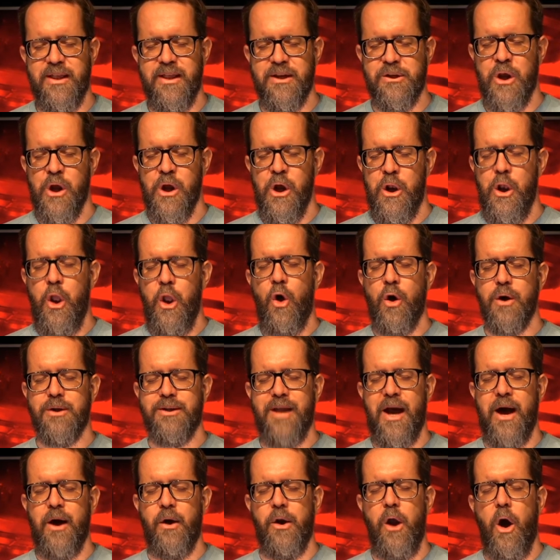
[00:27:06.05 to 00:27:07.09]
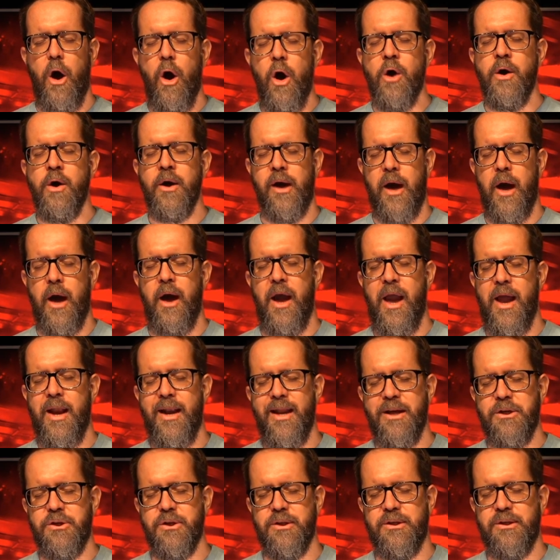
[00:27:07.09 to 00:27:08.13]
this lockdown hunger
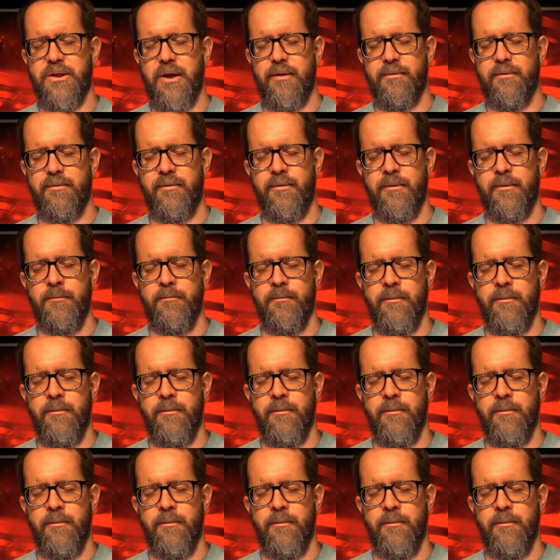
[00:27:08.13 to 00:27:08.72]
initiative.